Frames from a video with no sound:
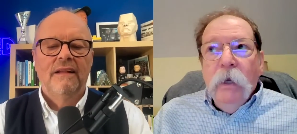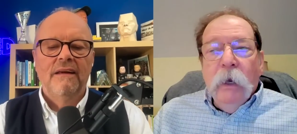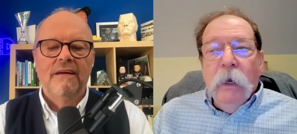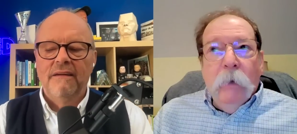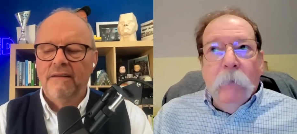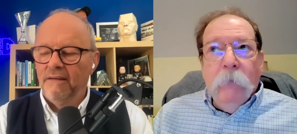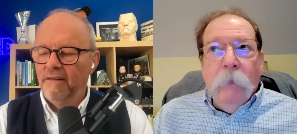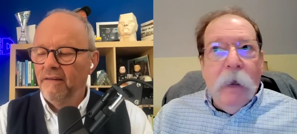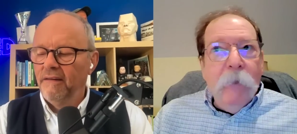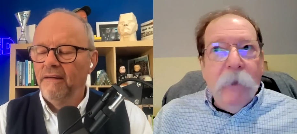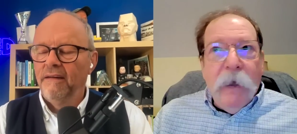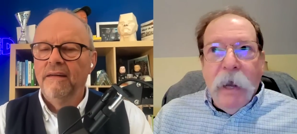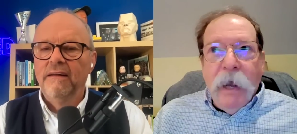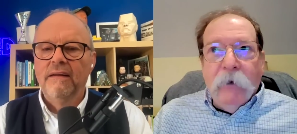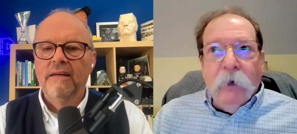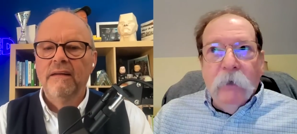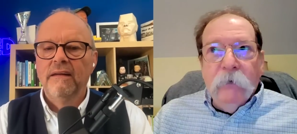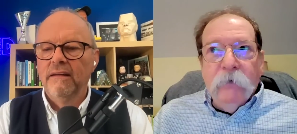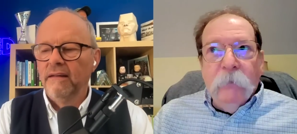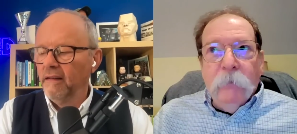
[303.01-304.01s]
Speaker 1: Uh, my
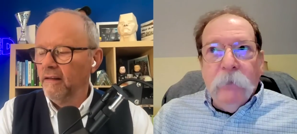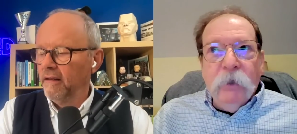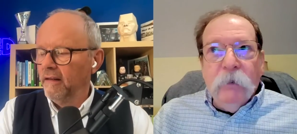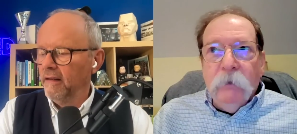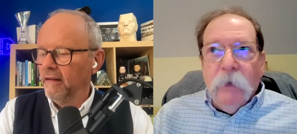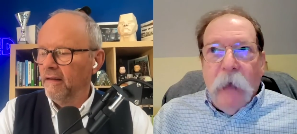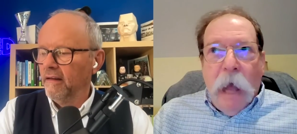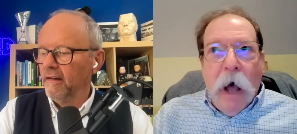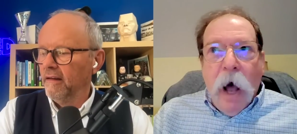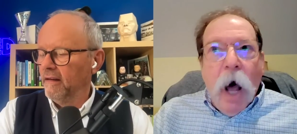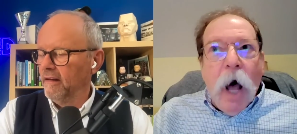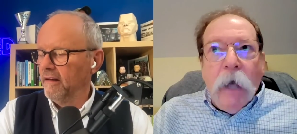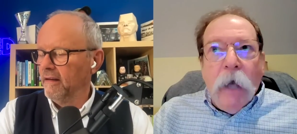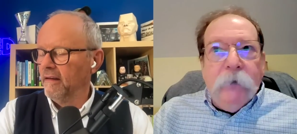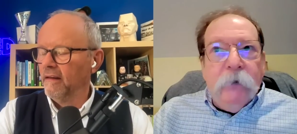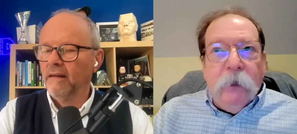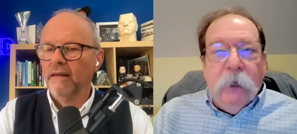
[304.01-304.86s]
background's a bit odd.